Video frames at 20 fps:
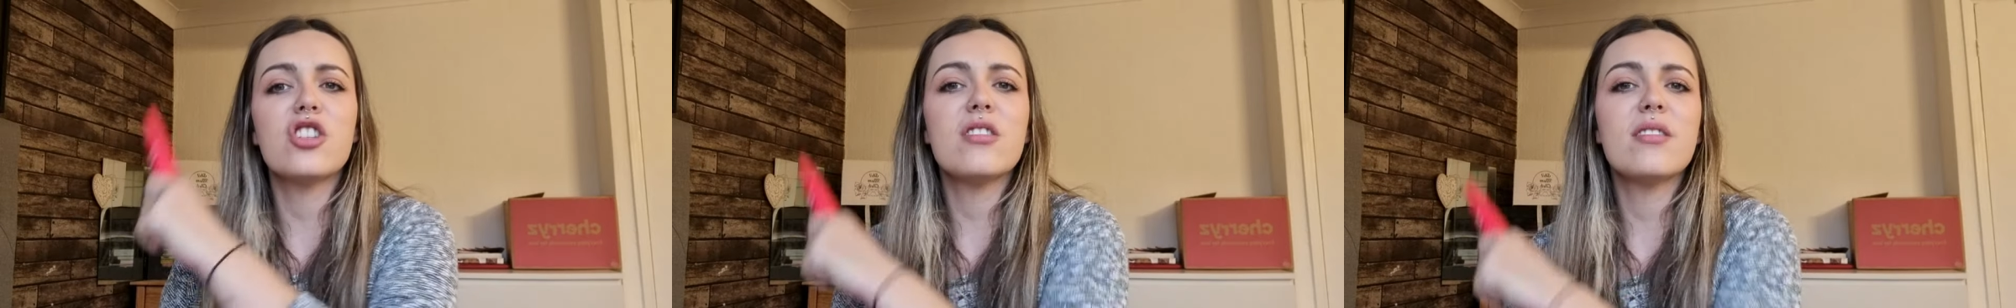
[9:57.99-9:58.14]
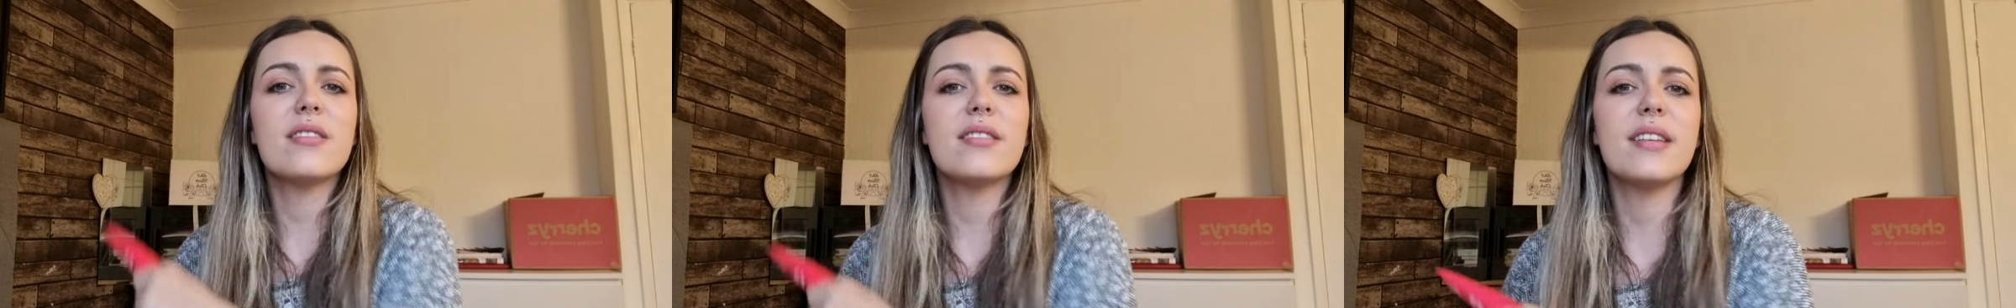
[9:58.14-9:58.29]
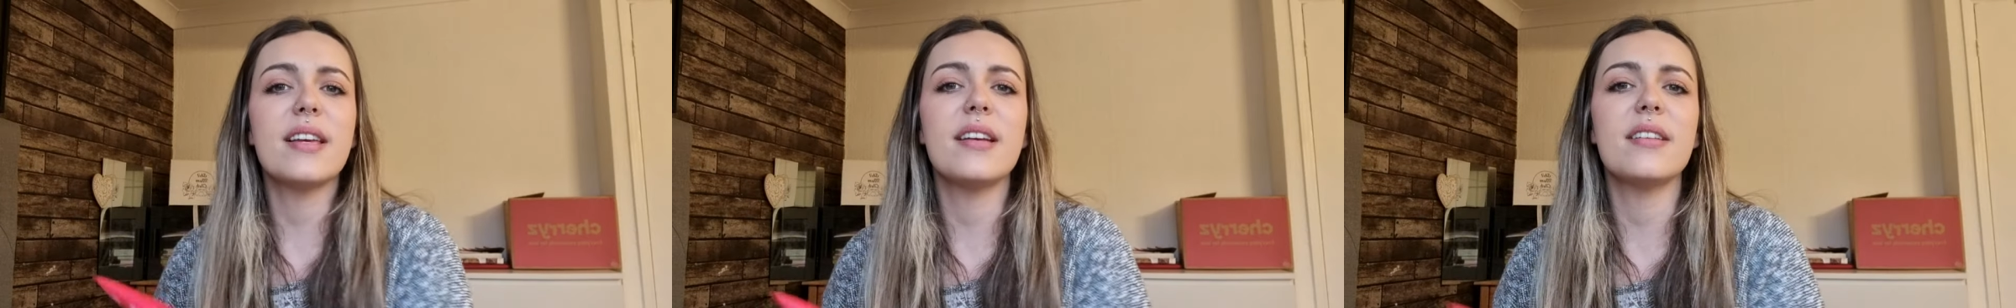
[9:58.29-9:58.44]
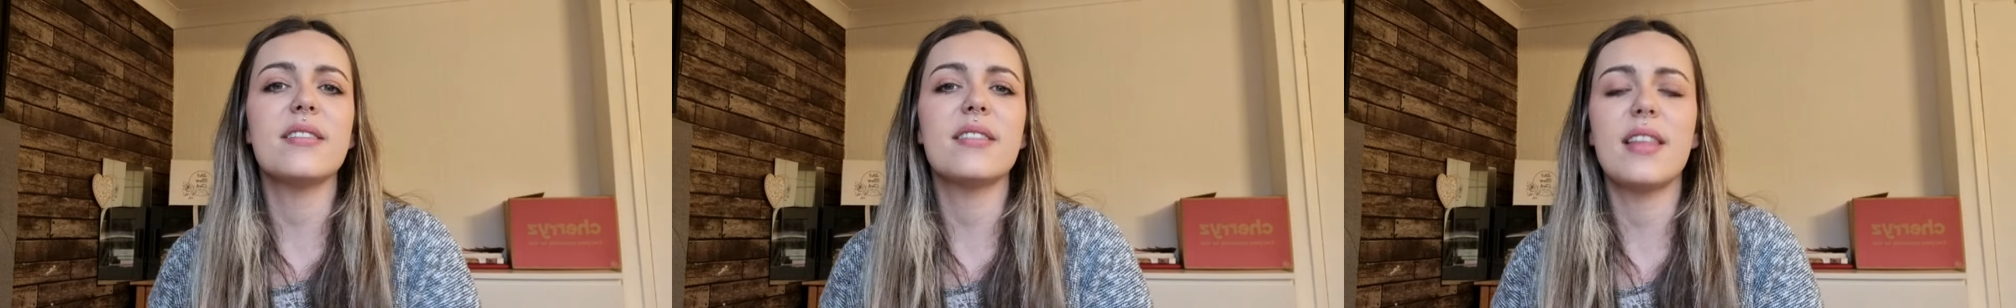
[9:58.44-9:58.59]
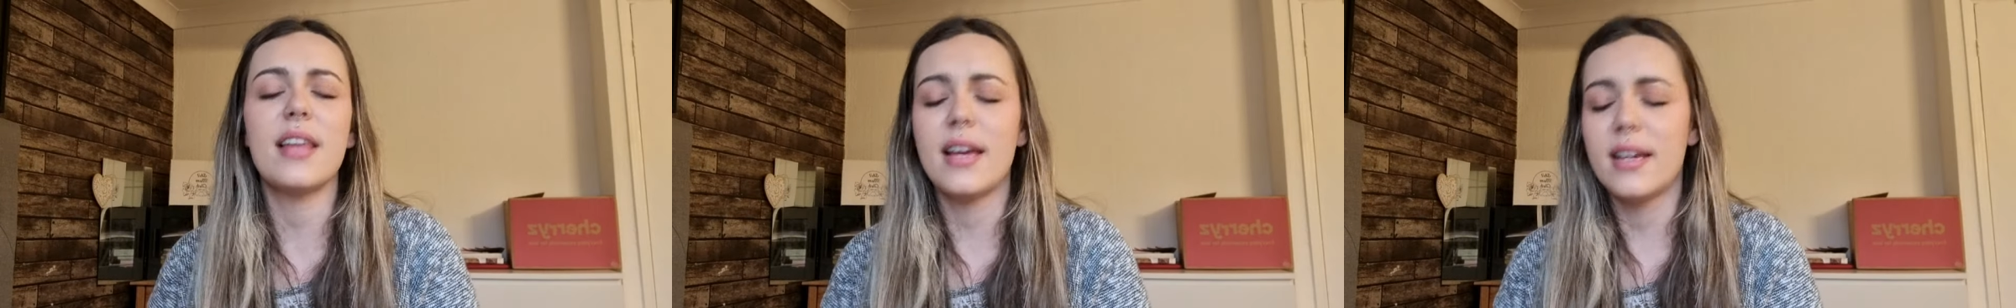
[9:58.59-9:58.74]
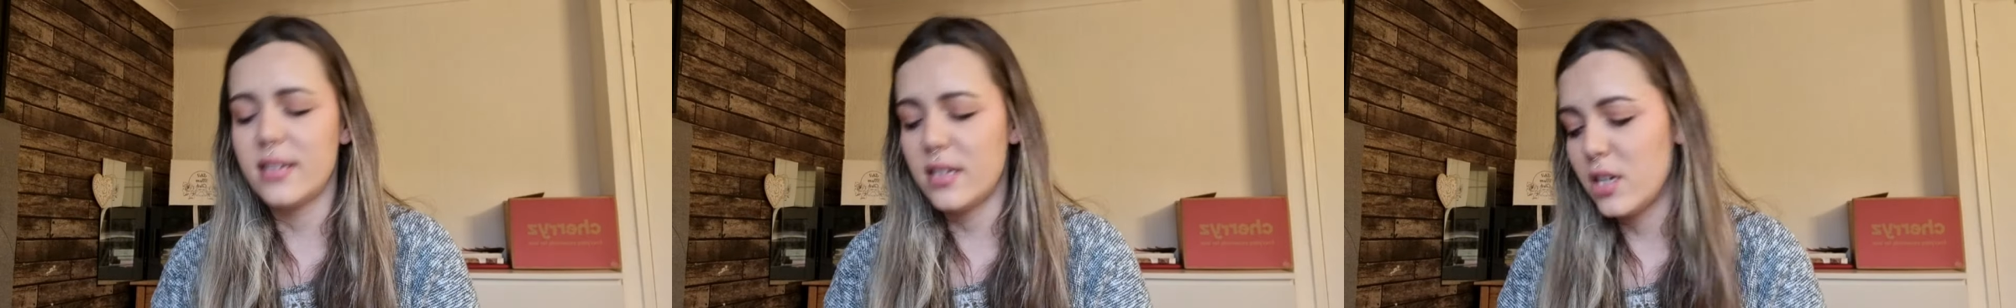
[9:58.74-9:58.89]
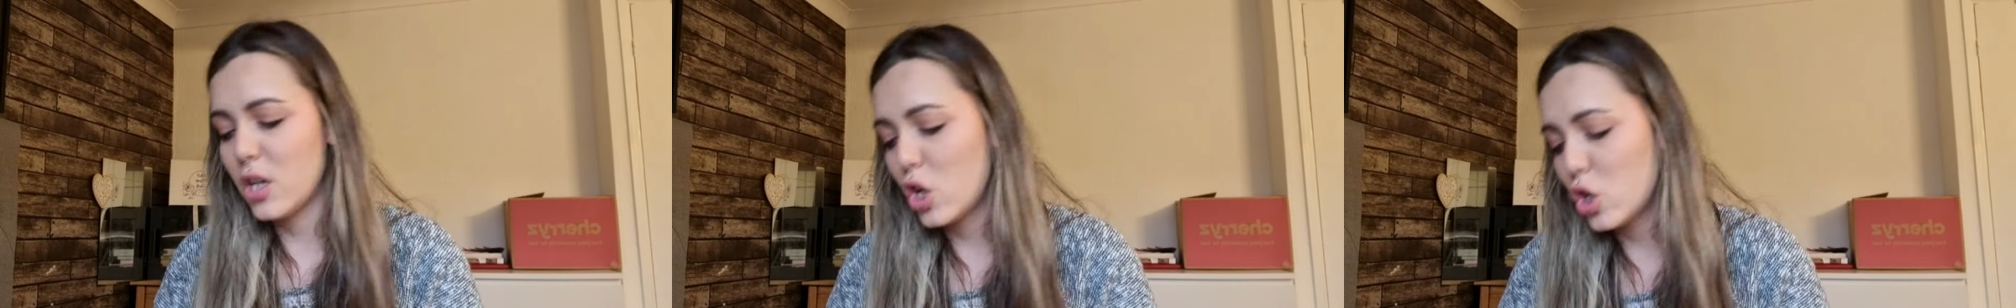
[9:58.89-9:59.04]
says this,
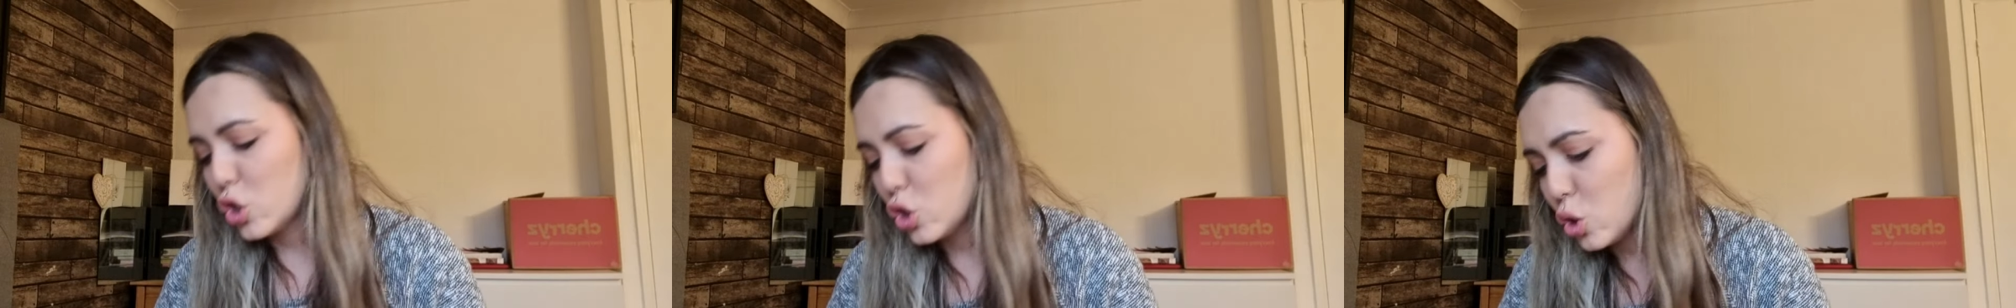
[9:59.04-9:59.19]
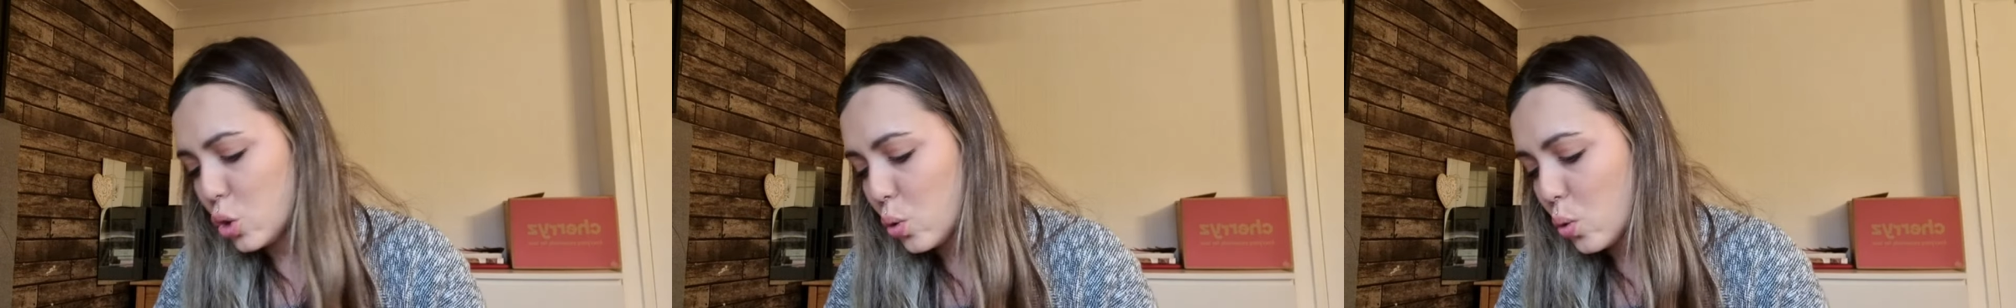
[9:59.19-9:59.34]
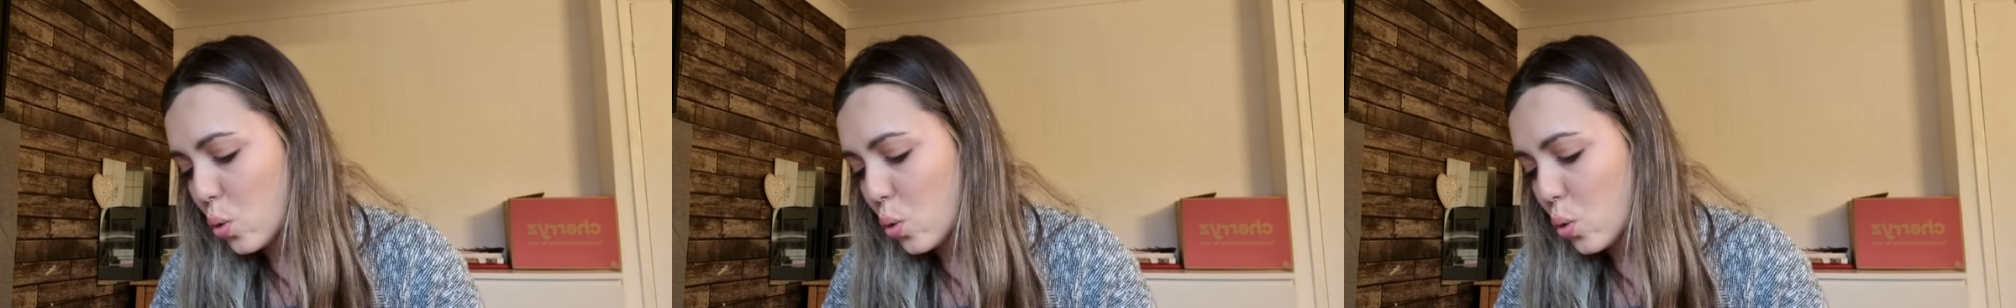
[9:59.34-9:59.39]
to